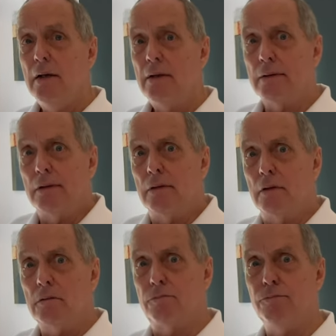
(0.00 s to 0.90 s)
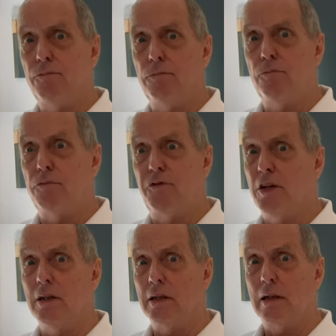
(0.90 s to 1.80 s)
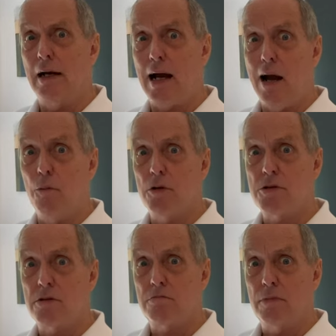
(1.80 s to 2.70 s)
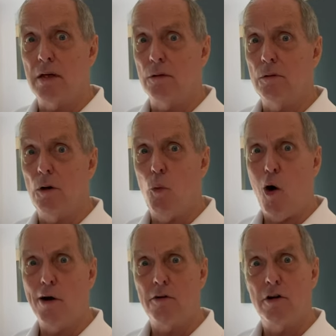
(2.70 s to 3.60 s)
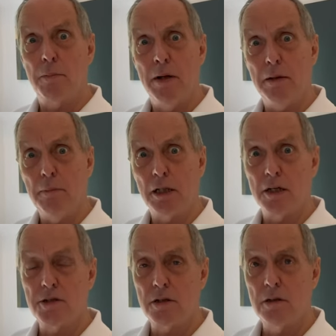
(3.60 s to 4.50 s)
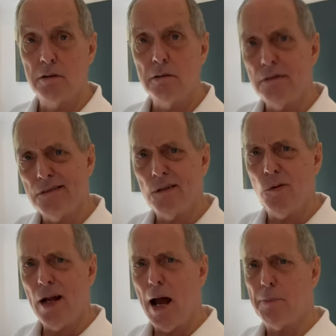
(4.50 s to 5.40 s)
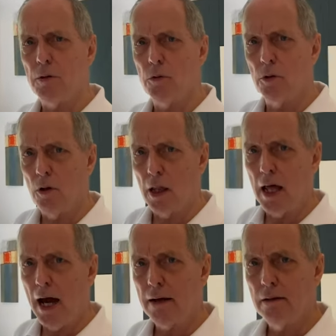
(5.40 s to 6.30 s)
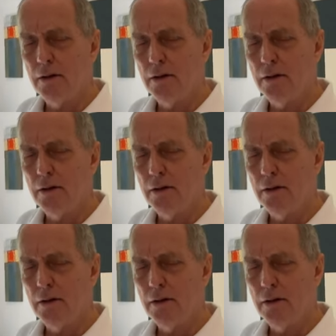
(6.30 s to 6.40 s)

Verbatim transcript: you know, feeling like I was, you know, a wandering minimalist. So what happened with all of that?